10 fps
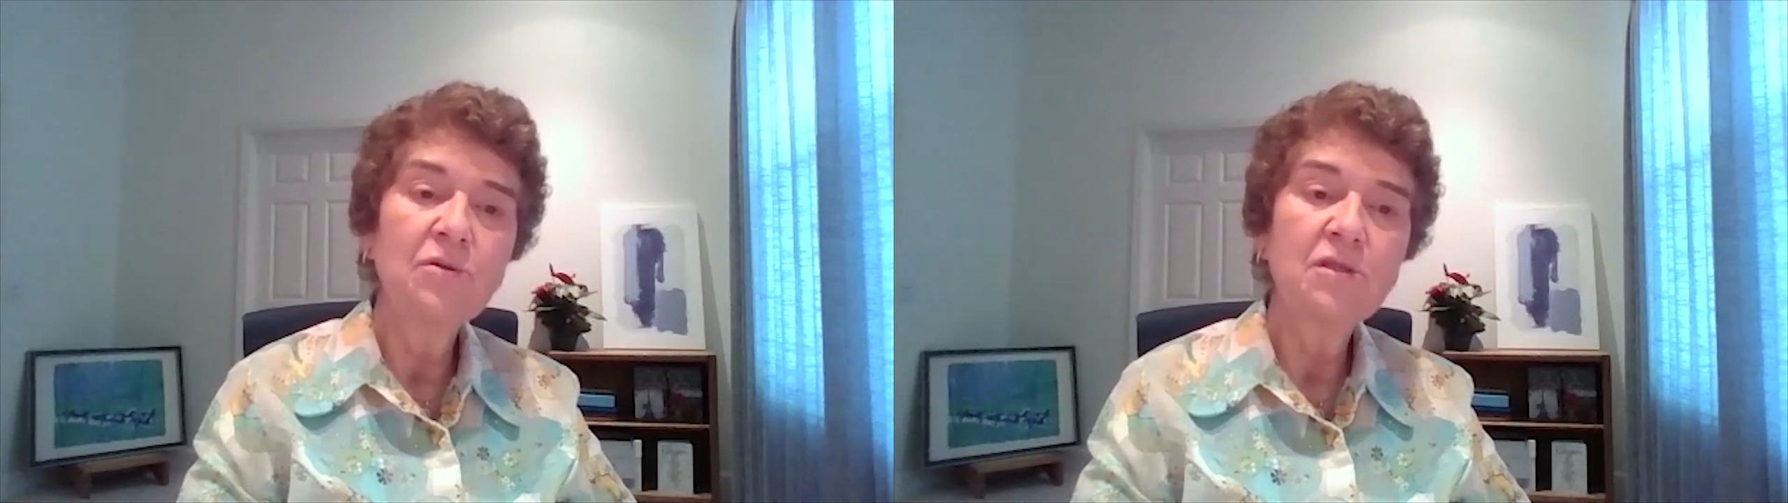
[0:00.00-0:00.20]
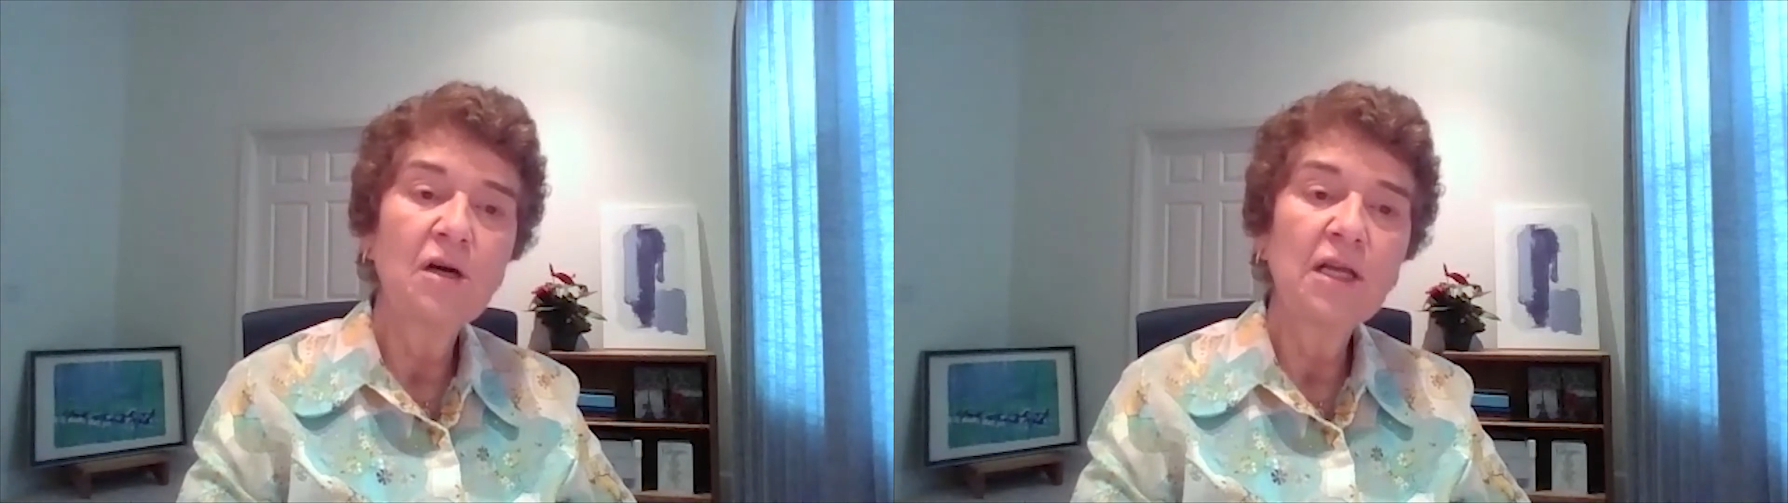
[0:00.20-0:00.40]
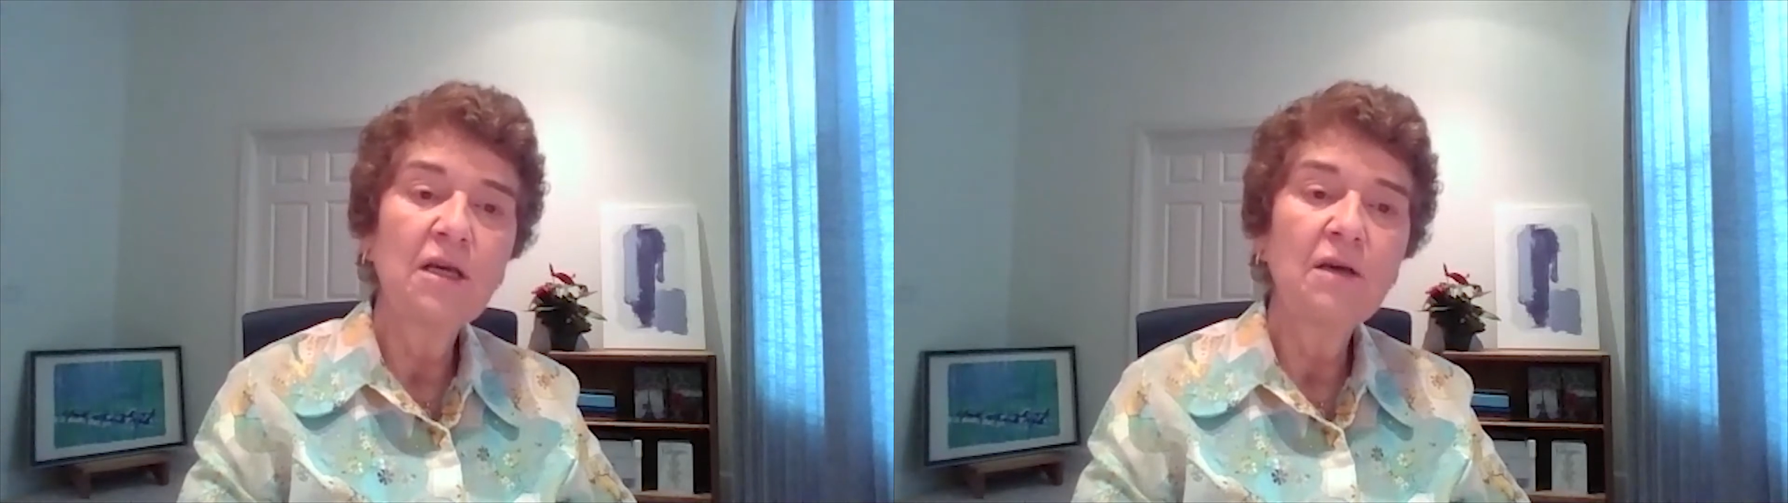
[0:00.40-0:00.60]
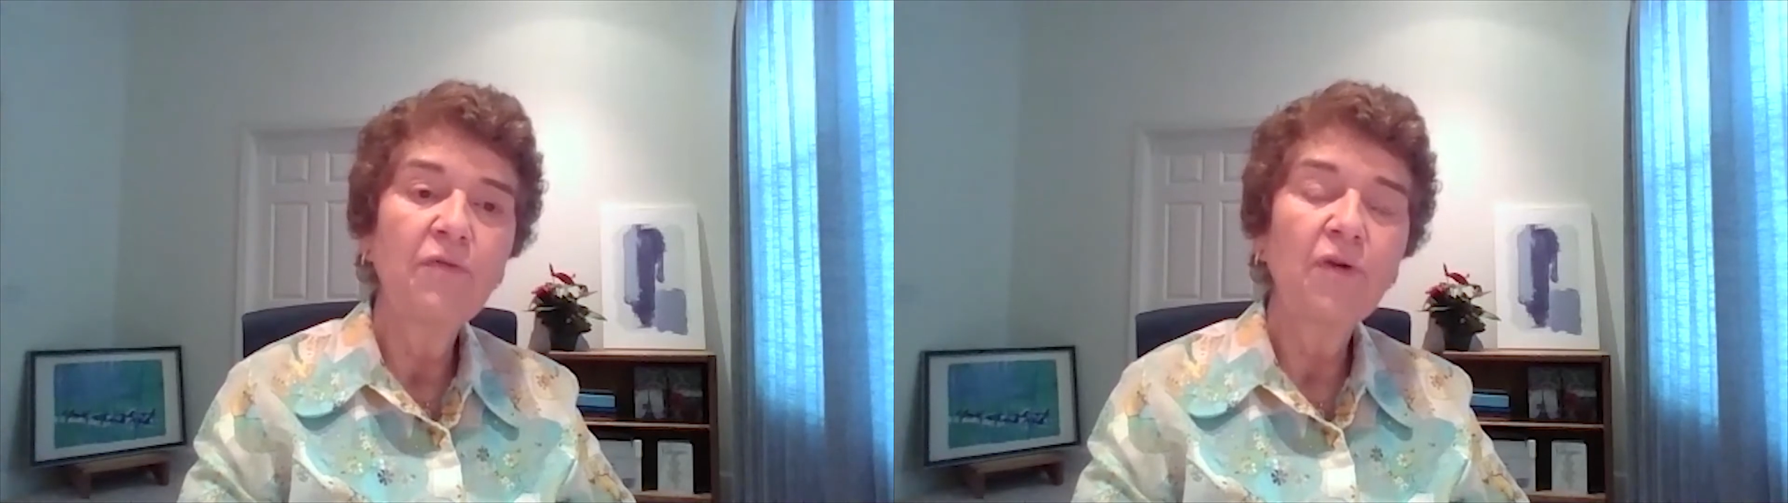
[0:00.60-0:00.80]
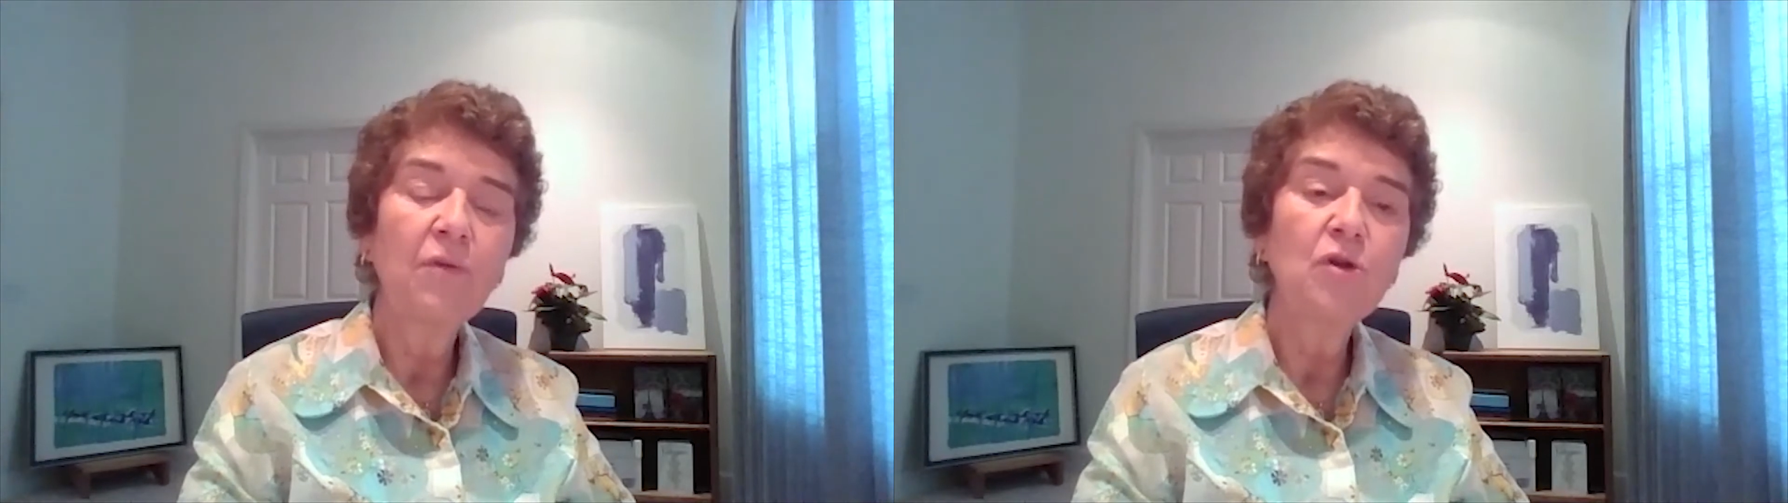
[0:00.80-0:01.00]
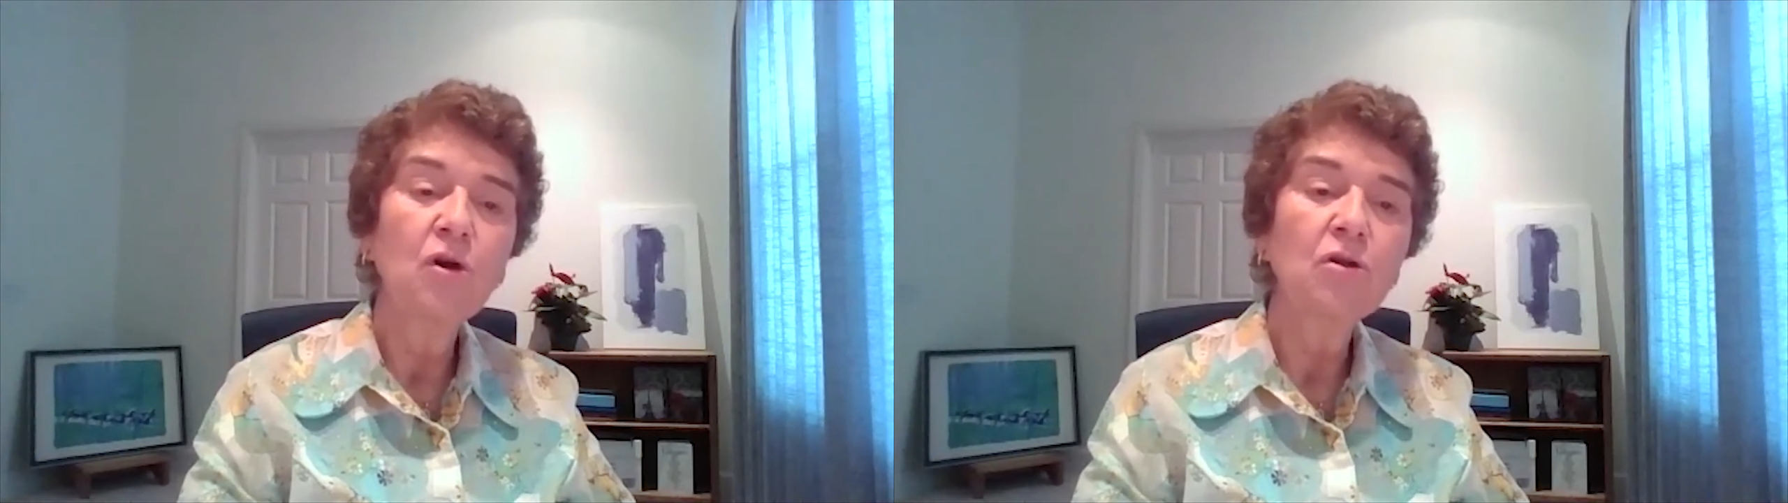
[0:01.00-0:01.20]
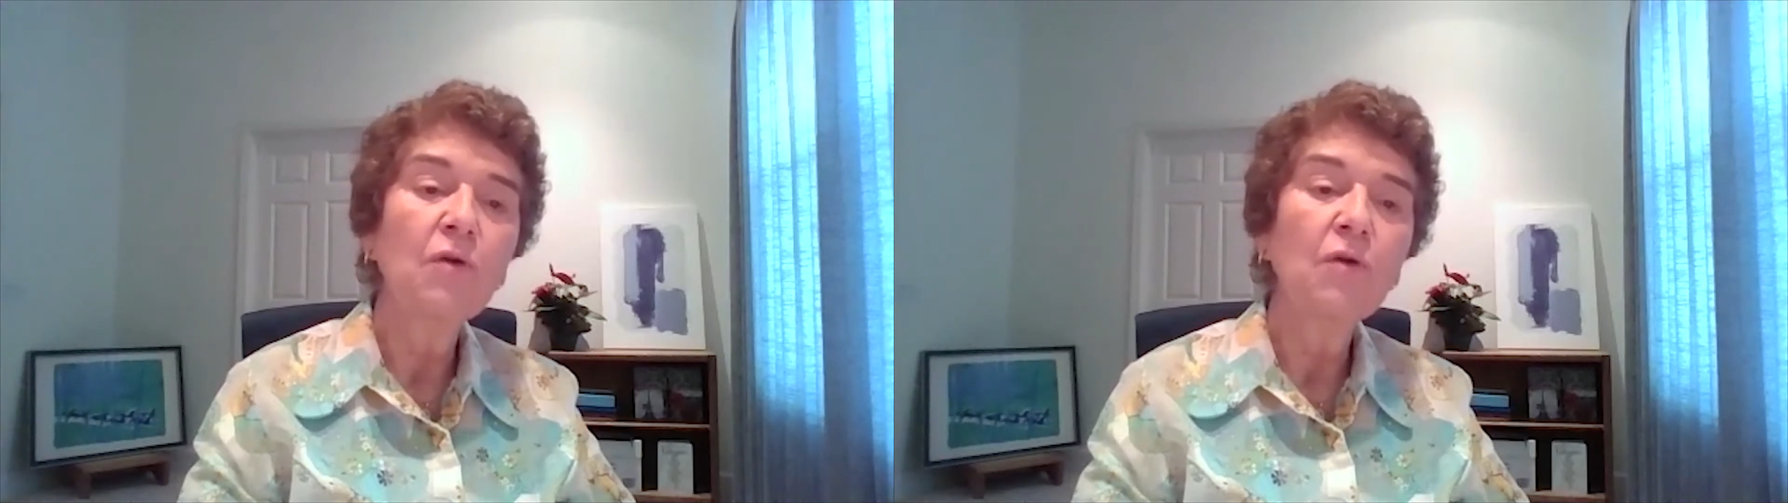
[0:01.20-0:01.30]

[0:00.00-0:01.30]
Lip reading: study from Dr.